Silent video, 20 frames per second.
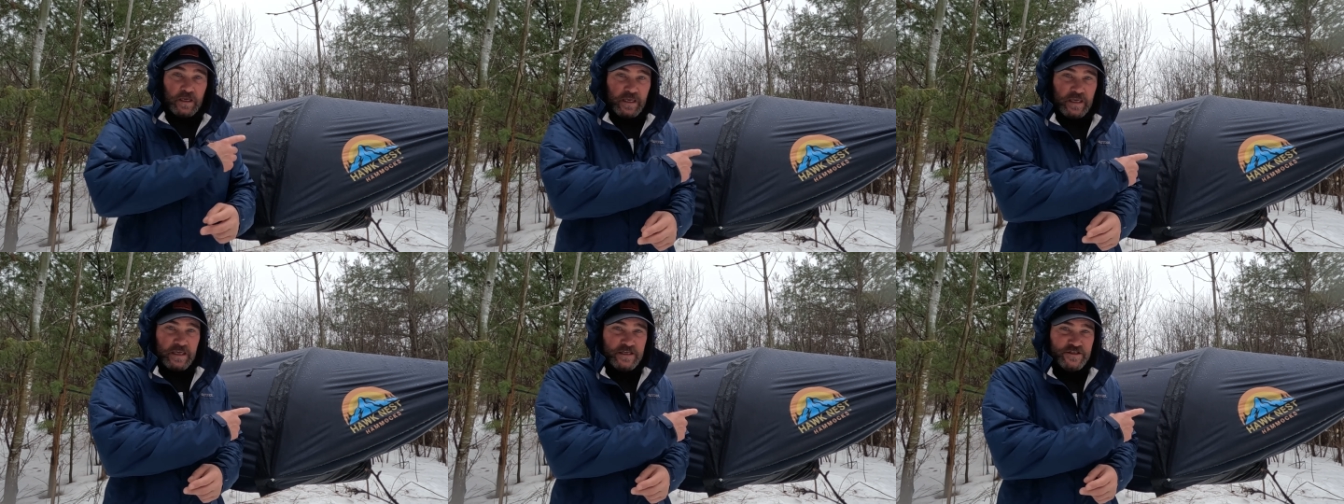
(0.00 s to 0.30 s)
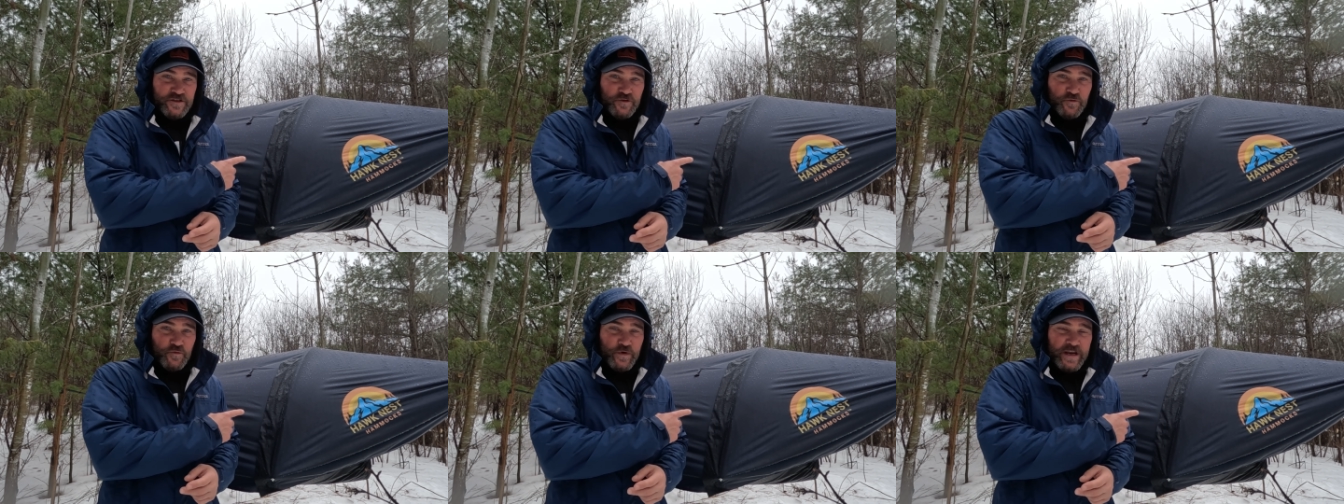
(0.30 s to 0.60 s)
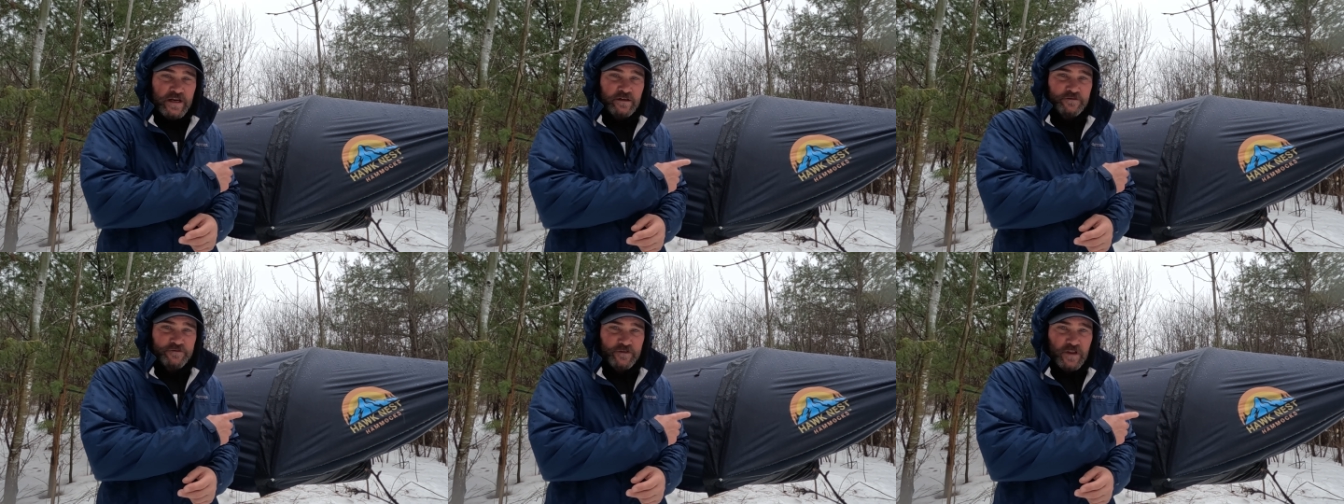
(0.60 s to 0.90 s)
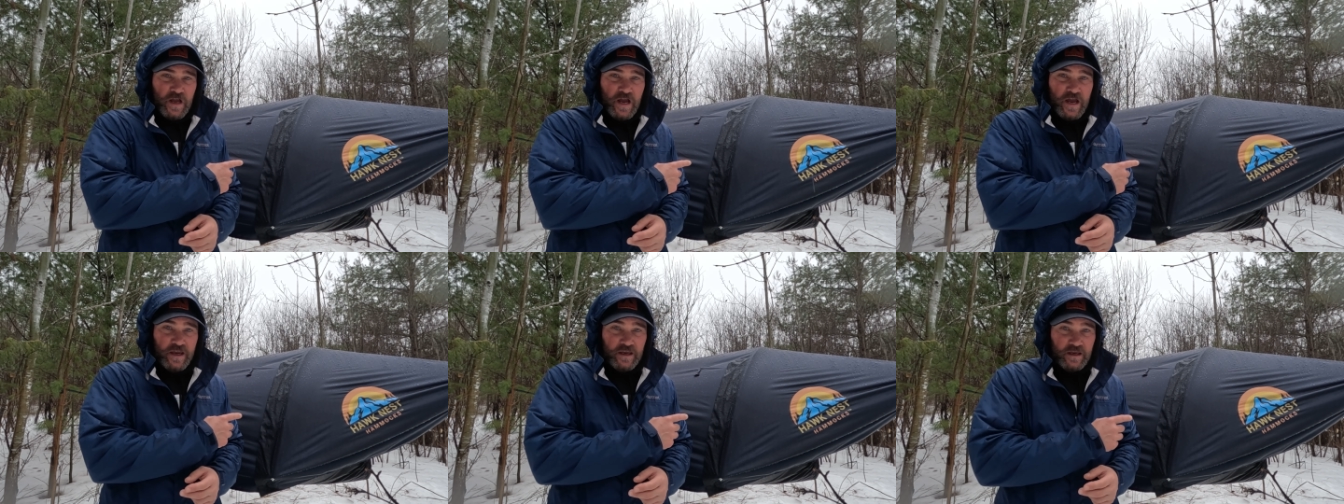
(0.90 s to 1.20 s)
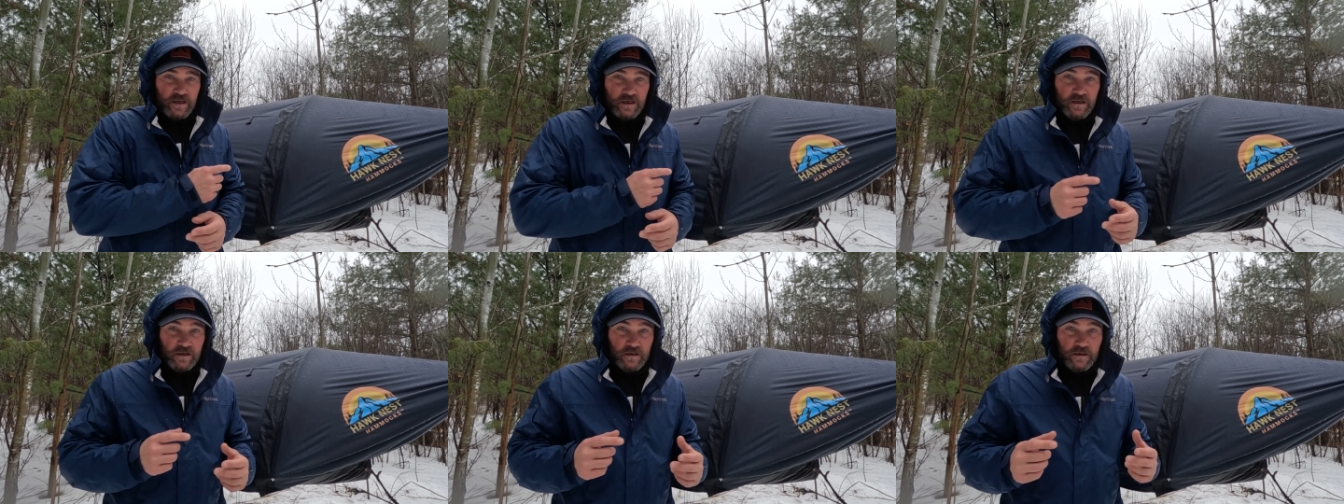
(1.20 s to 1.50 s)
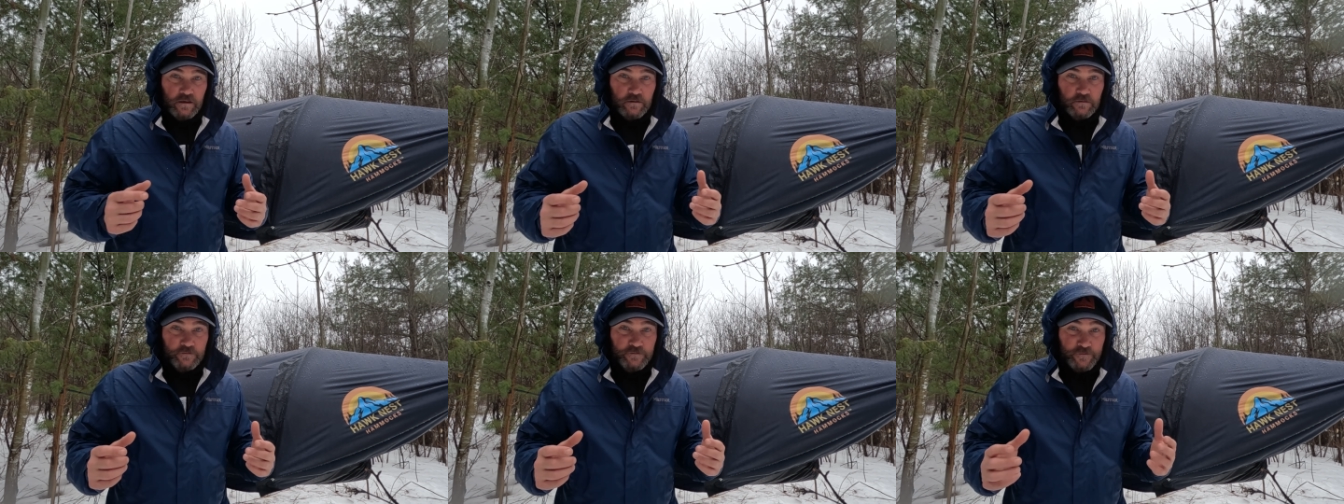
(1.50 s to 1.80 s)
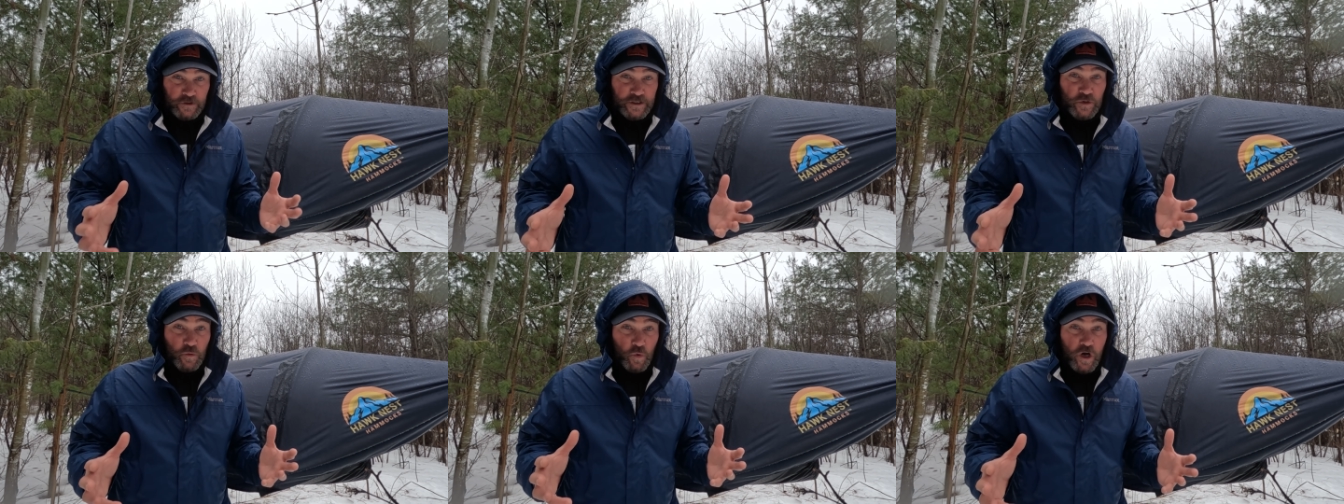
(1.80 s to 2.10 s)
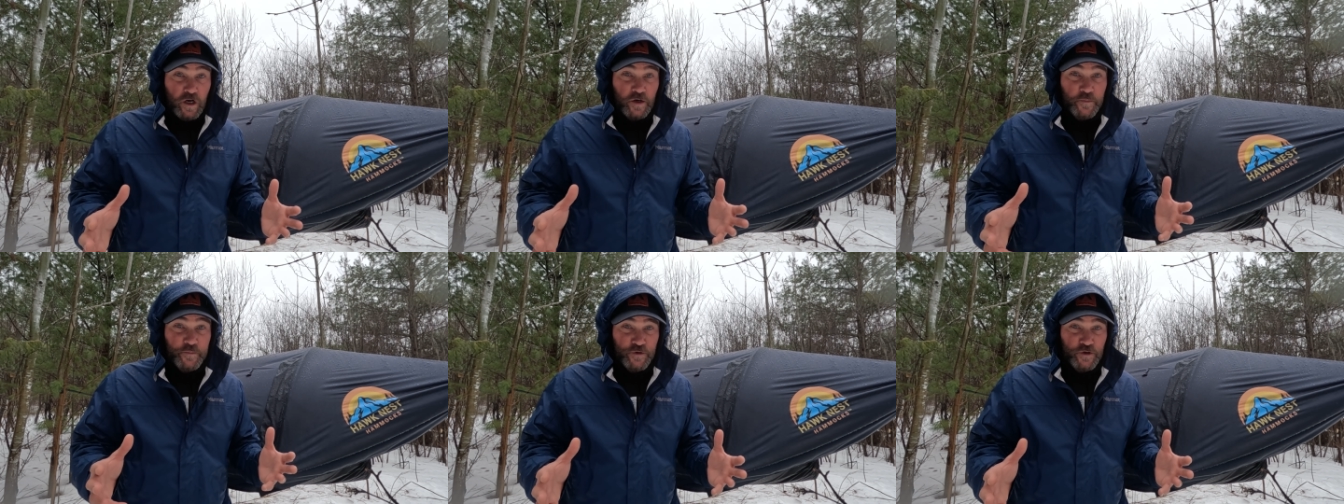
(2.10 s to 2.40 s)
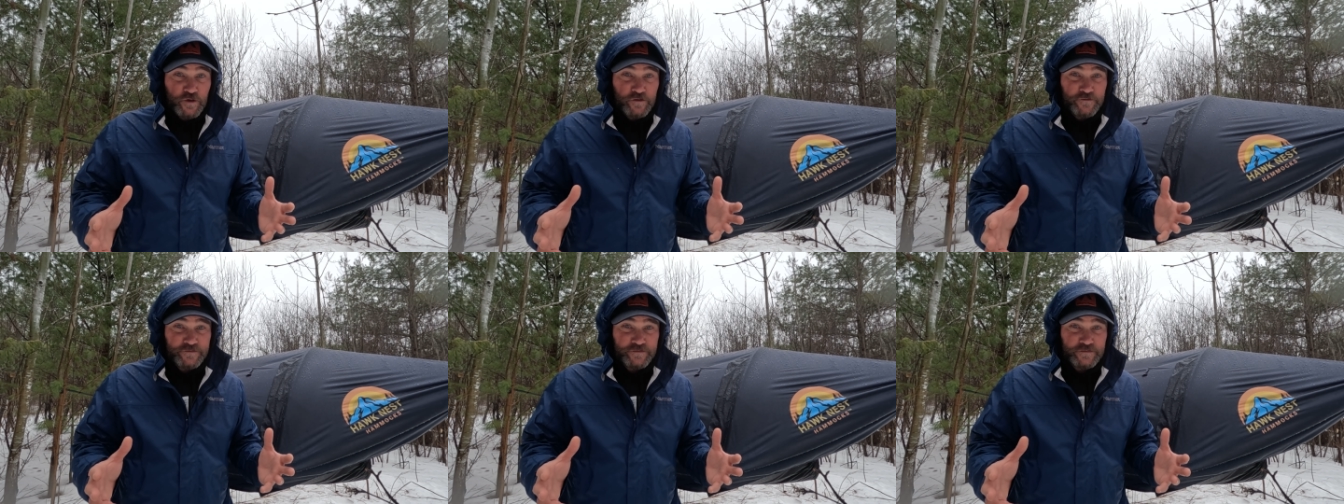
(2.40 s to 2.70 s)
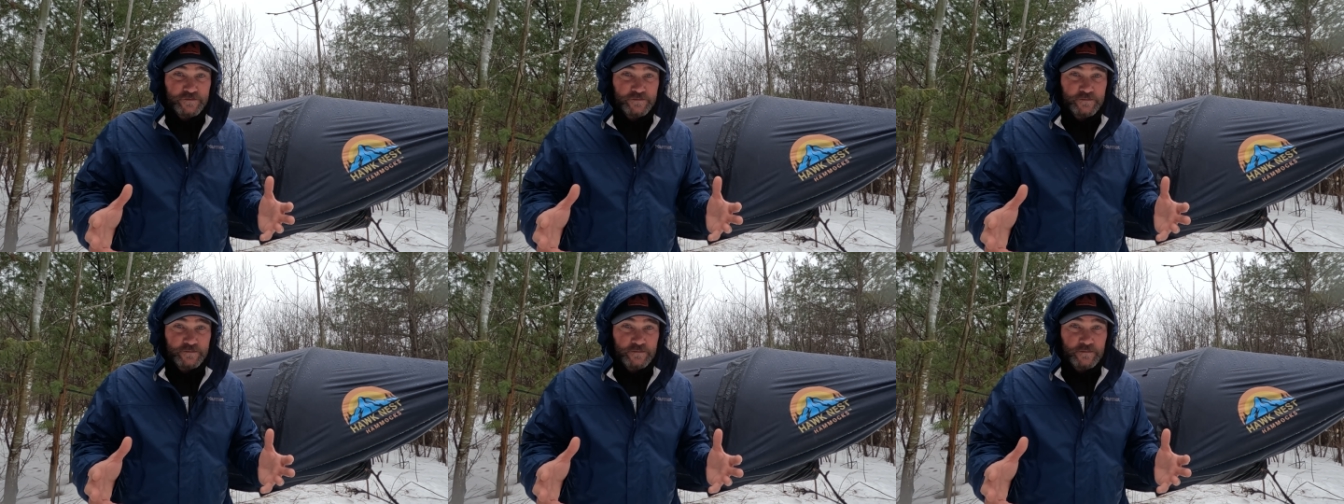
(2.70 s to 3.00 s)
is the rainfly fully waterproof?